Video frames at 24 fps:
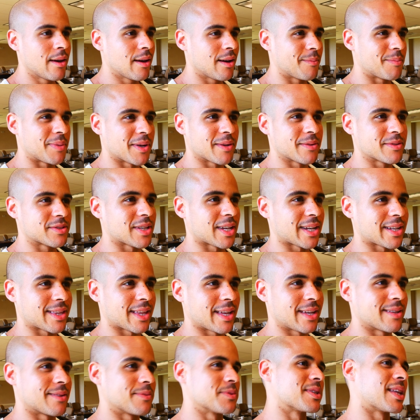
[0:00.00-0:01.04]
But it was like,
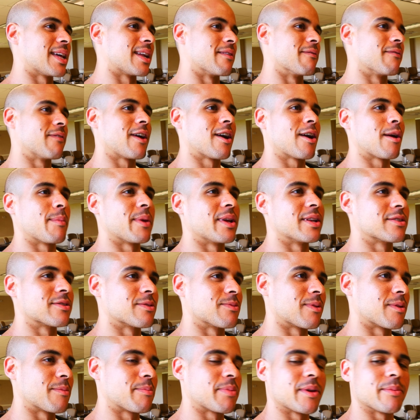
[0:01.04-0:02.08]
it was that environment to
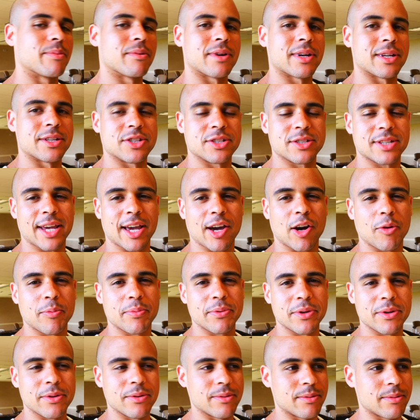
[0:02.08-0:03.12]
where people can just help
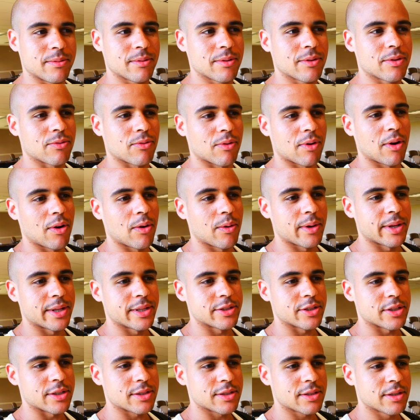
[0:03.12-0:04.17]
you grow and
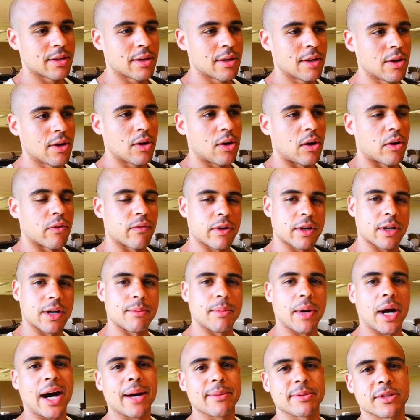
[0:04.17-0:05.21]
just
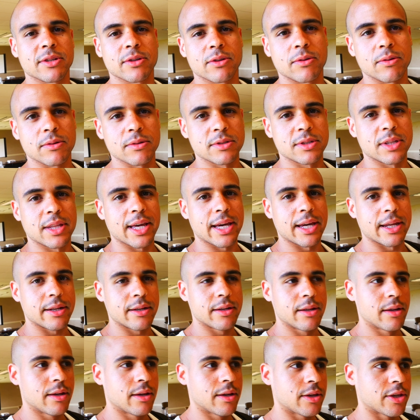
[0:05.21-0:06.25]
overcome obstacles that
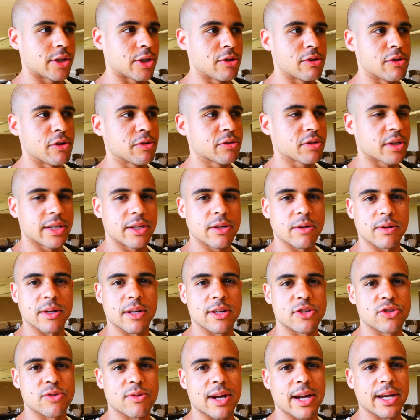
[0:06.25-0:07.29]
you usually don't
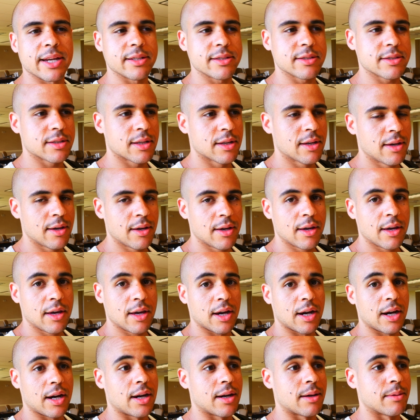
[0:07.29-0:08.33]
address
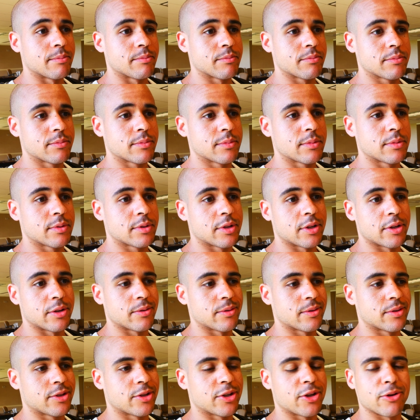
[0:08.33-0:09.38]
um, to
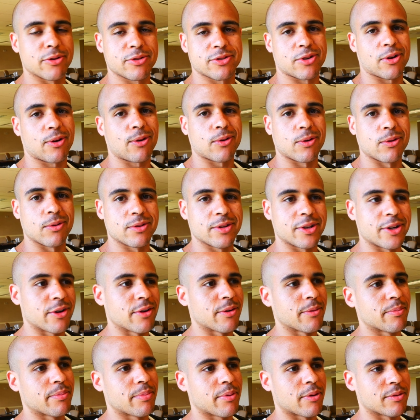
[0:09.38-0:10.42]
to your circle, to
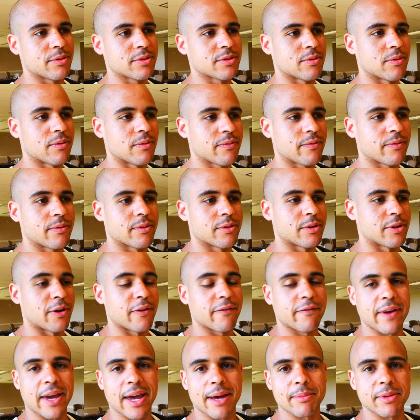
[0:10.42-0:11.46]
your personal, to your
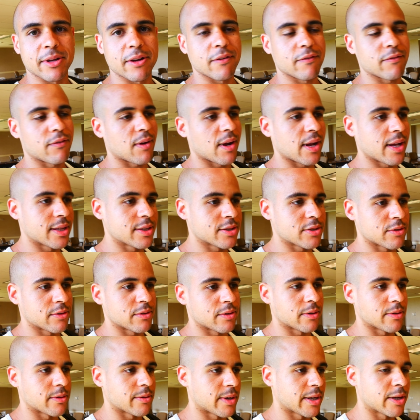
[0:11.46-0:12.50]
family or friends or
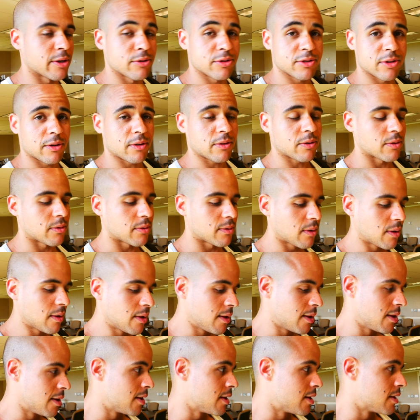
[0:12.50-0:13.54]
your inner circle.
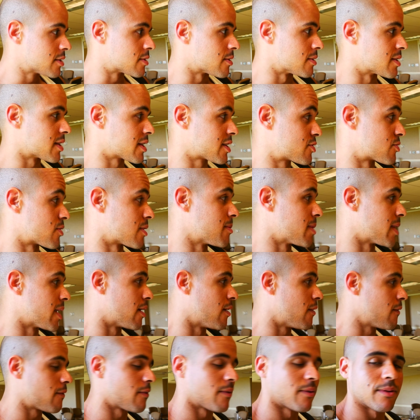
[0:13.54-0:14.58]
So it was extremely
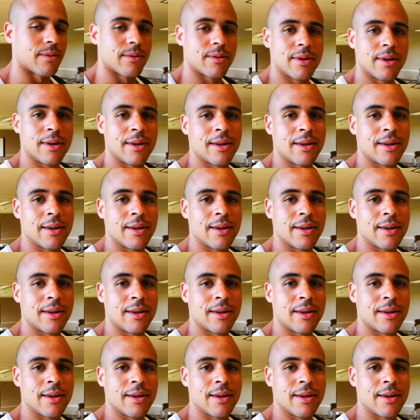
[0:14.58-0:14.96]
helpful.